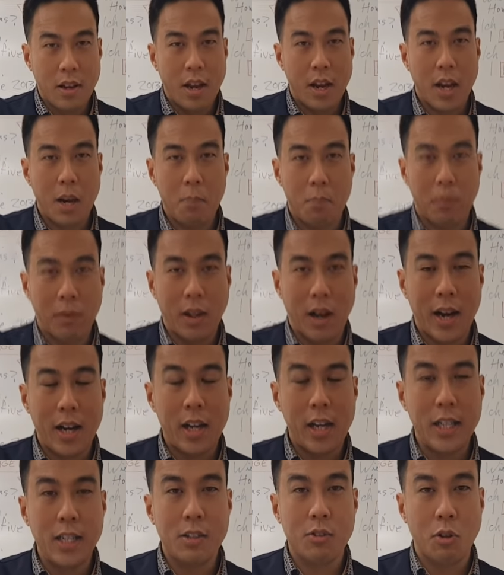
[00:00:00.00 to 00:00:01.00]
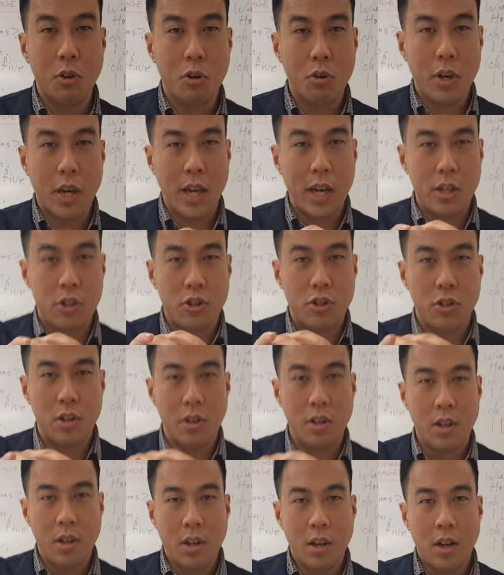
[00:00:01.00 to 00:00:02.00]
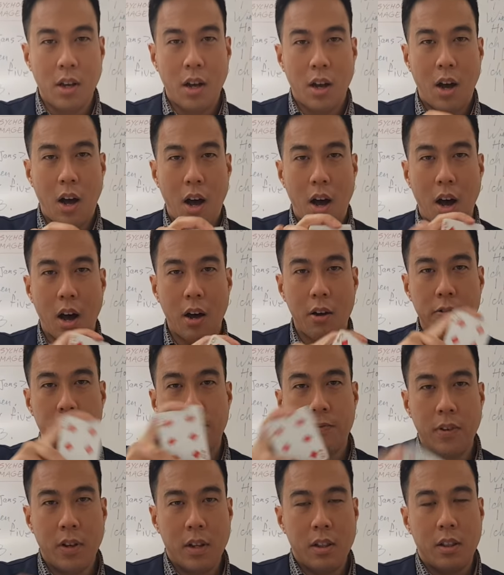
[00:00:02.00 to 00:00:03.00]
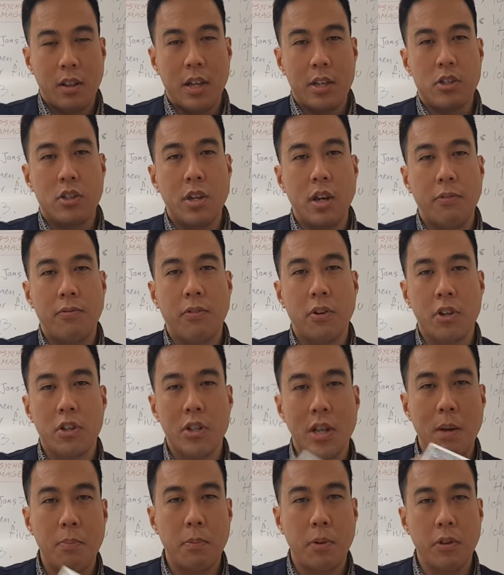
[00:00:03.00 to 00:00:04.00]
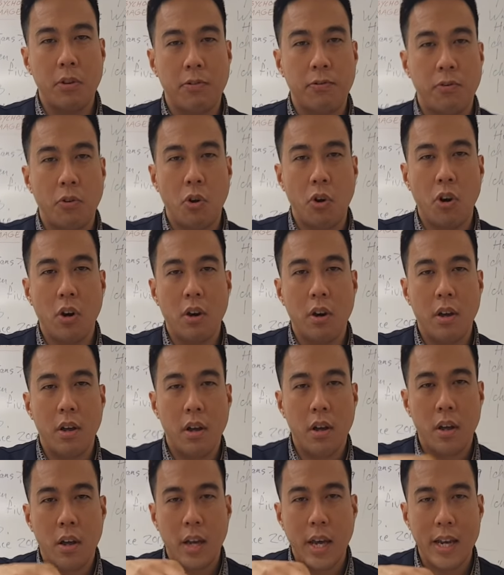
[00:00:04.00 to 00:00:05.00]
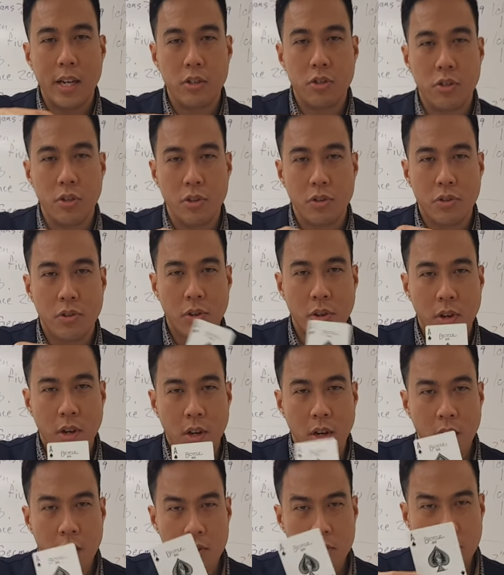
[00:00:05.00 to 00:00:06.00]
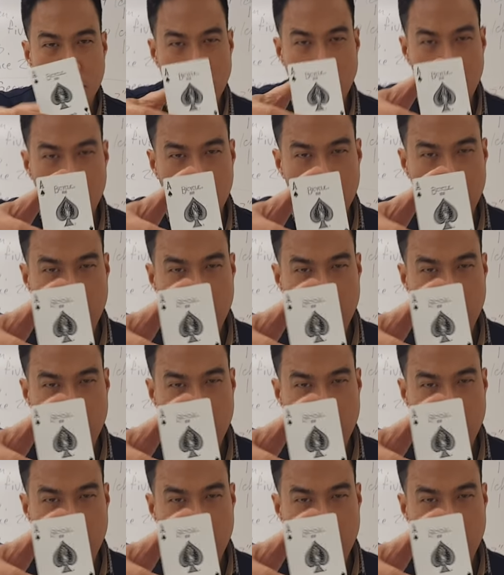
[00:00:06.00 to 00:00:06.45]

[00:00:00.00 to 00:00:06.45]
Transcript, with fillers: a blind location of, let's say, for example, the four aces. So that would